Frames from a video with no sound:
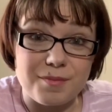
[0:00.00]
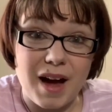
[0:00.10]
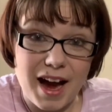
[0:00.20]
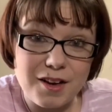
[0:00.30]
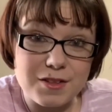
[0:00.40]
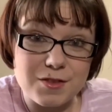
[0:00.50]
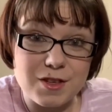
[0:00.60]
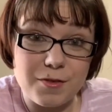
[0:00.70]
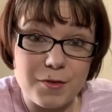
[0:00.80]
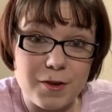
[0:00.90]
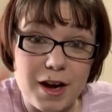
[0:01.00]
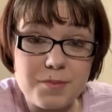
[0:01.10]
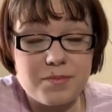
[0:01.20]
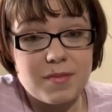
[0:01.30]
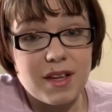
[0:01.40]
I also suffer from.
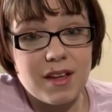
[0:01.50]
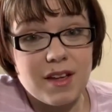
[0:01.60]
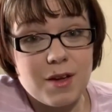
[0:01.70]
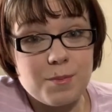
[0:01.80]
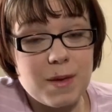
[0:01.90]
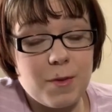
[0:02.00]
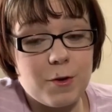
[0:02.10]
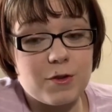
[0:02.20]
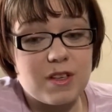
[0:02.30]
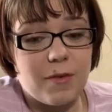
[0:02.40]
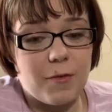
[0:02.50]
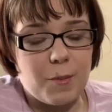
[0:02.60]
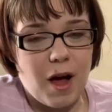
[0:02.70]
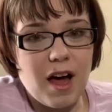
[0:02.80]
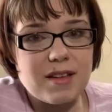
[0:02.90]
People who suffer
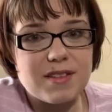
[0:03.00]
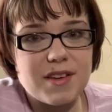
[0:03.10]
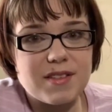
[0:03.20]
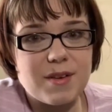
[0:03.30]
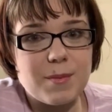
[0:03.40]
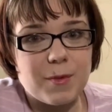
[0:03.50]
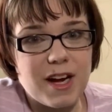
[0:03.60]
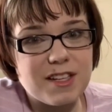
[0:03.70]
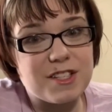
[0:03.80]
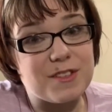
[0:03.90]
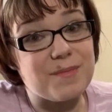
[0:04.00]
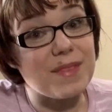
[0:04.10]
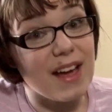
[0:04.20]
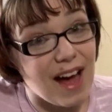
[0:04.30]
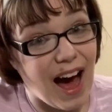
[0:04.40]
from autism, which
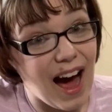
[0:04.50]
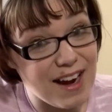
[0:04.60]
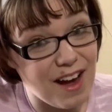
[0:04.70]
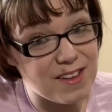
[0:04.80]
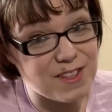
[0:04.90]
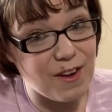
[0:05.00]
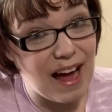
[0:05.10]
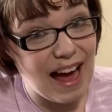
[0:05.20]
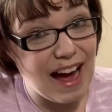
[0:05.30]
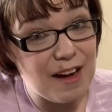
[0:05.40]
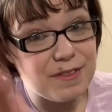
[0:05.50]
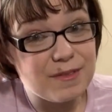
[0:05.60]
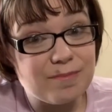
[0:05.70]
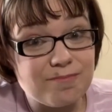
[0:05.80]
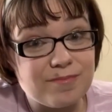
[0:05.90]
I also have.
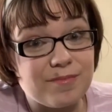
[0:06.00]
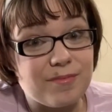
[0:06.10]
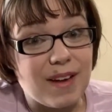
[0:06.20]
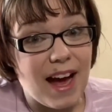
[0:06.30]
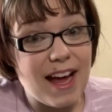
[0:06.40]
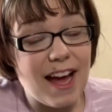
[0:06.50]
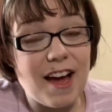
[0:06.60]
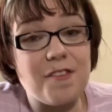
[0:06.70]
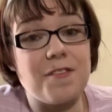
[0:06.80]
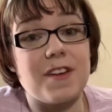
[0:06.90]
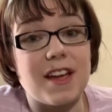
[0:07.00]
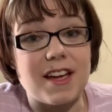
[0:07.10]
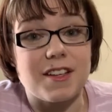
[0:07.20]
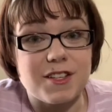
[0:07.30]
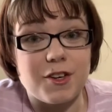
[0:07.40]
I have
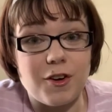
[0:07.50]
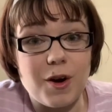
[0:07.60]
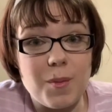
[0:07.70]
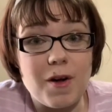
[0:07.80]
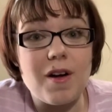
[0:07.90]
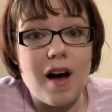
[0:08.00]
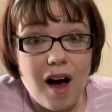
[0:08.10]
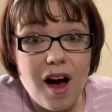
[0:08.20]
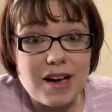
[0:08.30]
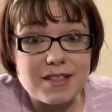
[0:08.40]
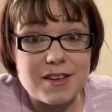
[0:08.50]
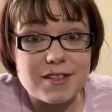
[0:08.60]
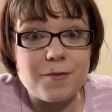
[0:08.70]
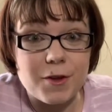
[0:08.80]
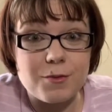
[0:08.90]
incurable
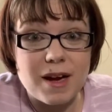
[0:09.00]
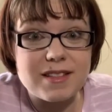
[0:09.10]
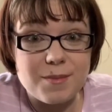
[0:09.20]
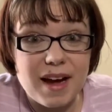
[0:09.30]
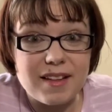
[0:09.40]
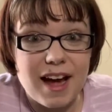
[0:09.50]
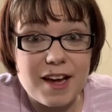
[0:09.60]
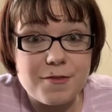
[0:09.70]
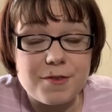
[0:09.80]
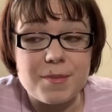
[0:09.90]
autism for the rest of my life.